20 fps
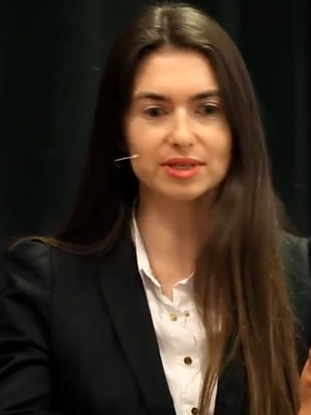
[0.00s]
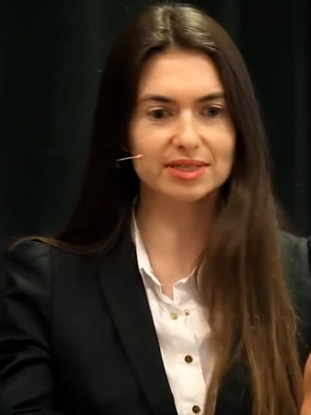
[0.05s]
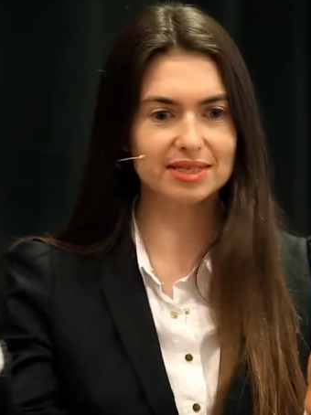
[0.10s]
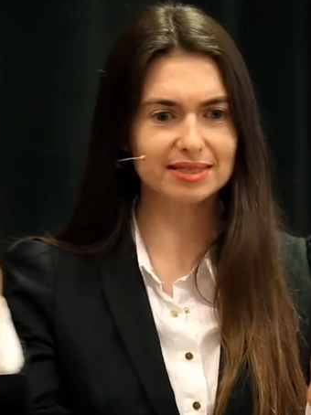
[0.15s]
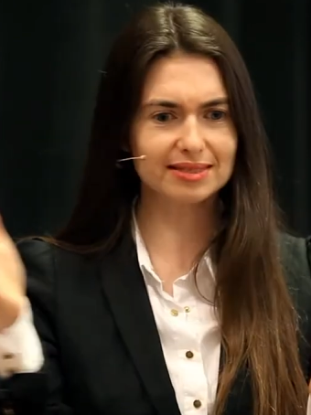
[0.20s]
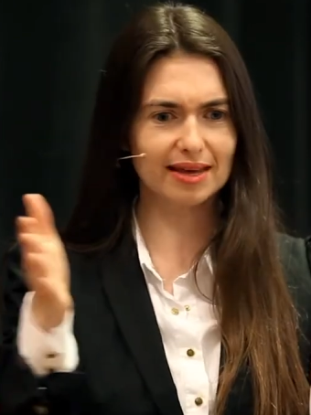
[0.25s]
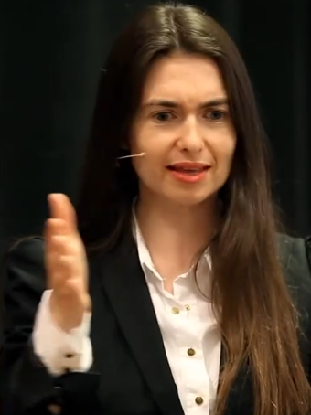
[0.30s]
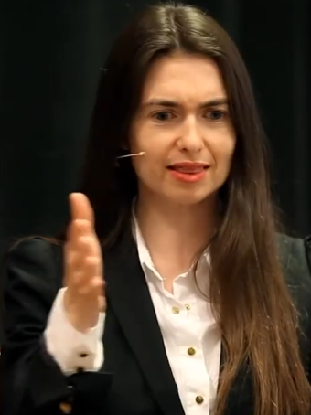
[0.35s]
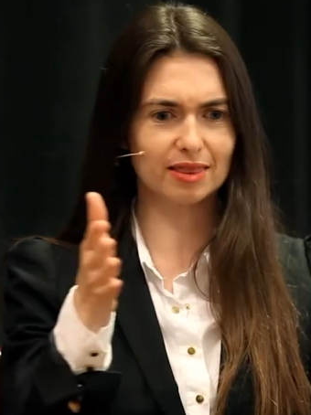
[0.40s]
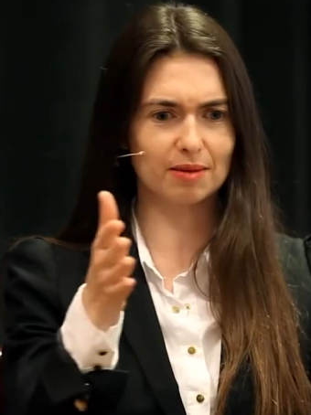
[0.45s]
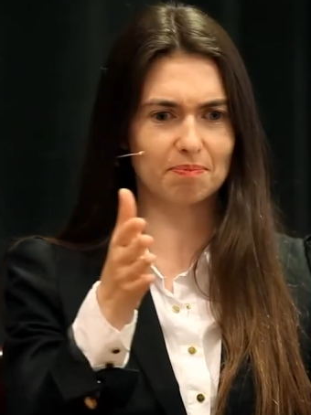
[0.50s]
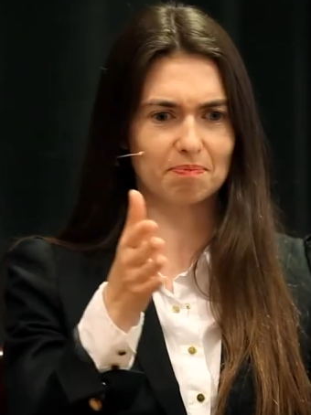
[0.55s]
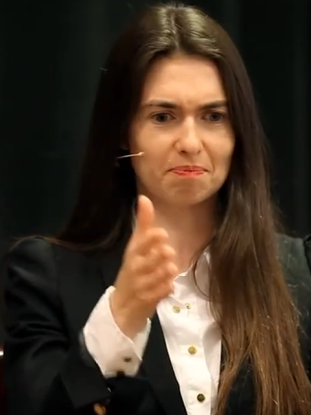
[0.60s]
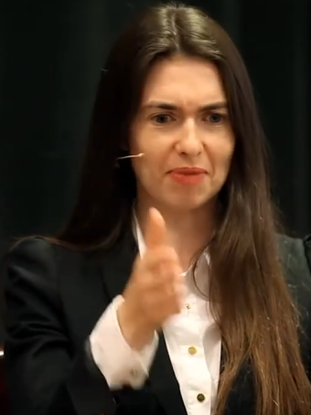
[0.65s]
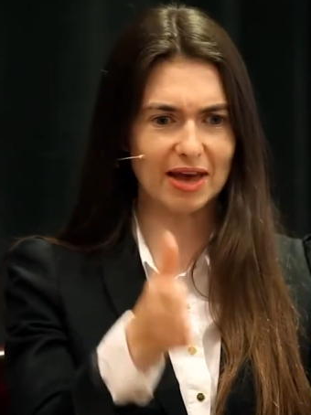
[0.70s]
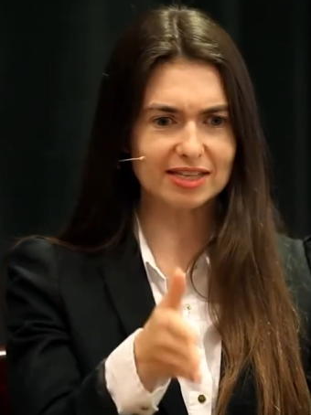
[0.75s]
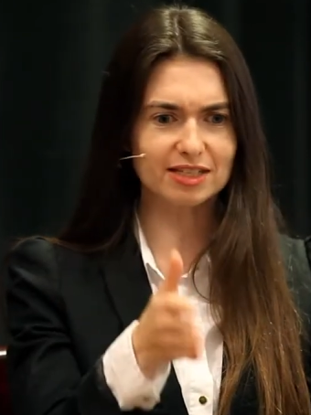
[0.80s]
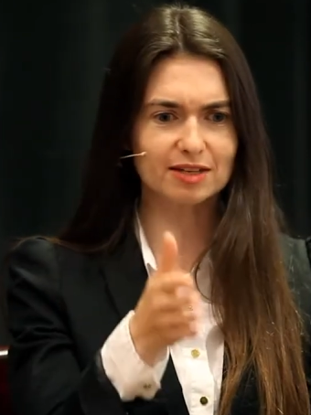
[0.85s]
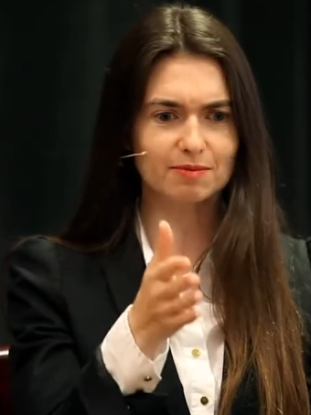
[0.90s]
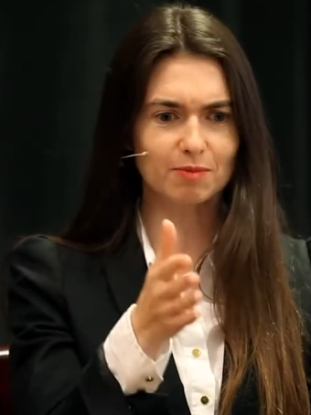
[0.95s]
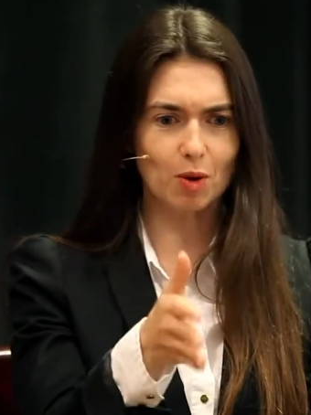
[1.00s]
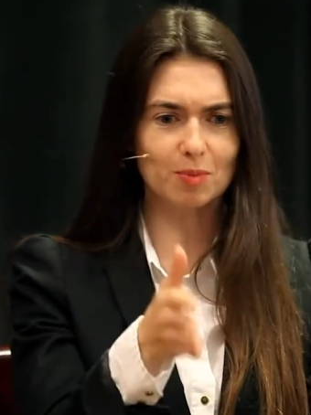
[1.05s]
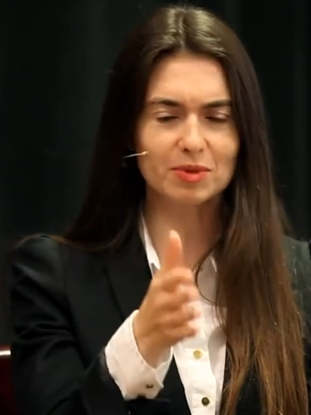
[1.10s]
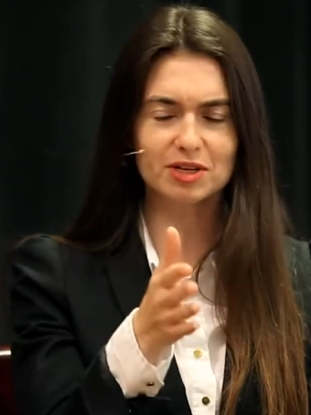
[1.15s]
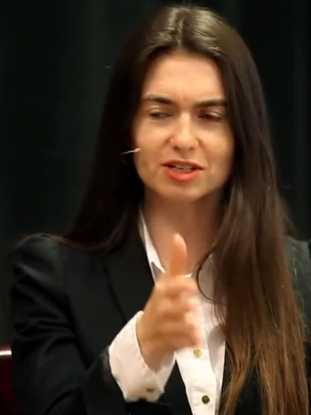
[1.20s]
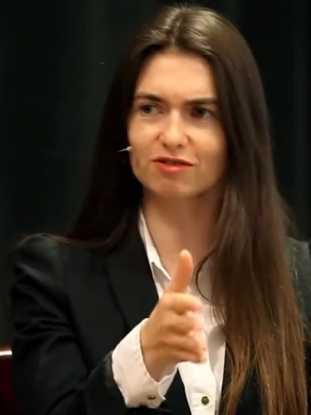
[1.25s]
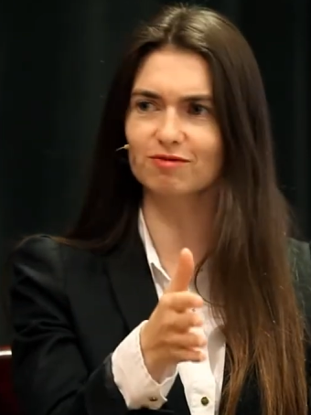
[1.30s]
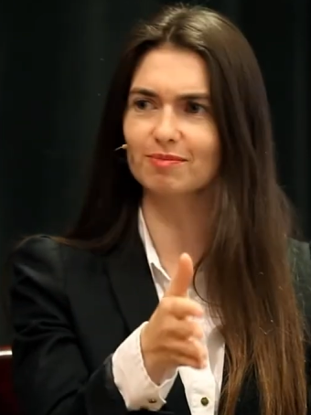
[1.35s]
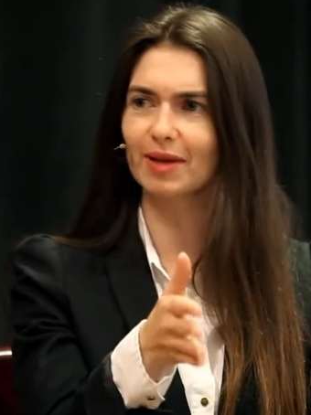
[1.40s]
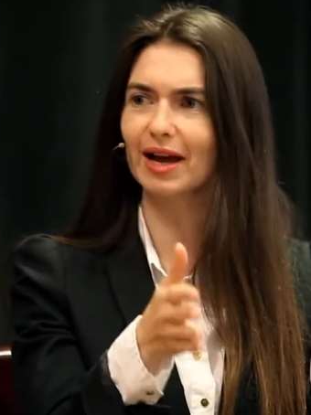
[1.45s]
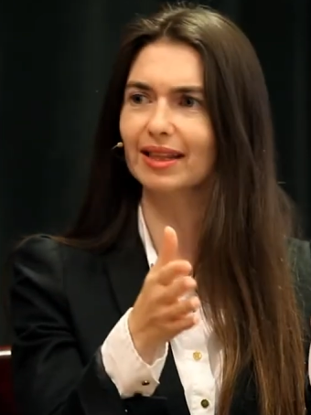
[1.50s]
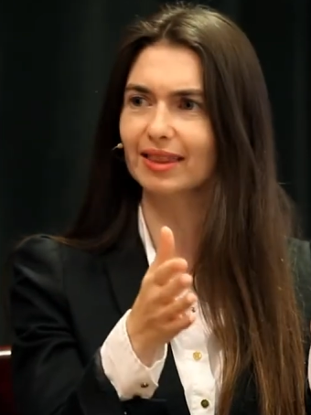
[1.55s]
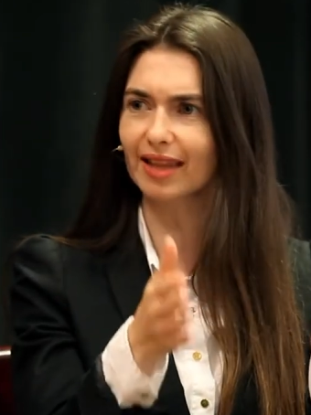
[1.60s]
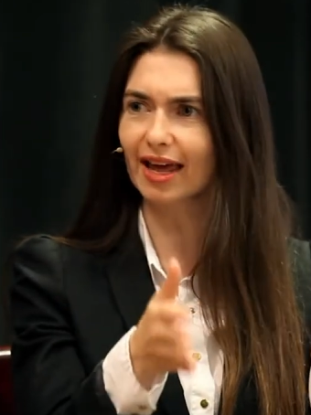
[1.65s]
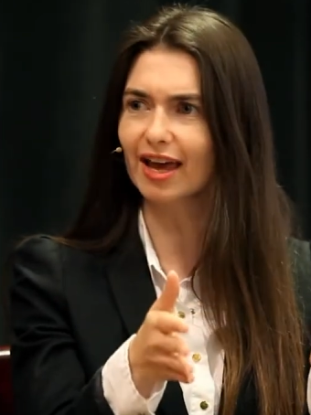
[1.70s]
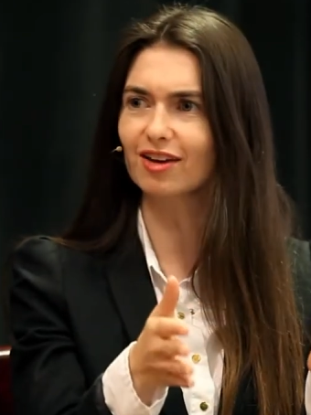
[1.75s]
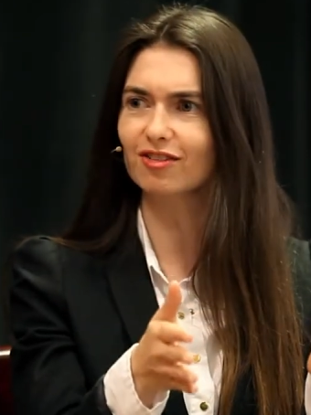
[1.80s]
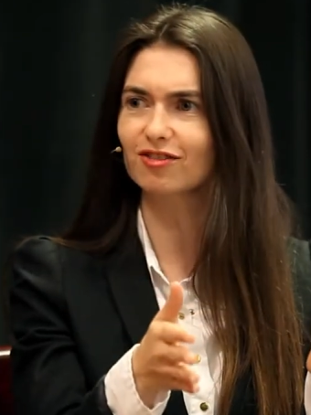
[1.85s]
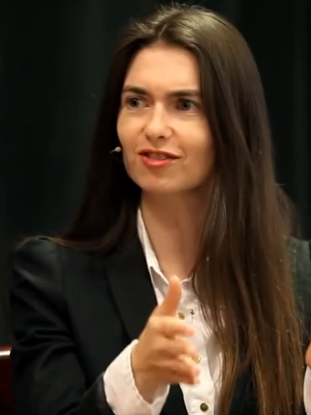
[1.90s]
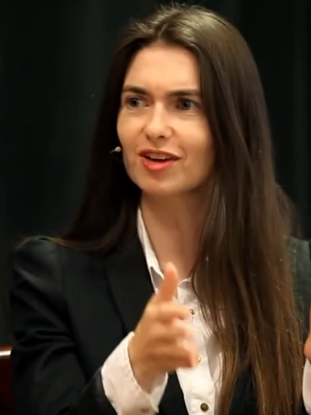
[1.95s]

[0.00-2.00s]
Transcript: this is like the best moment of my life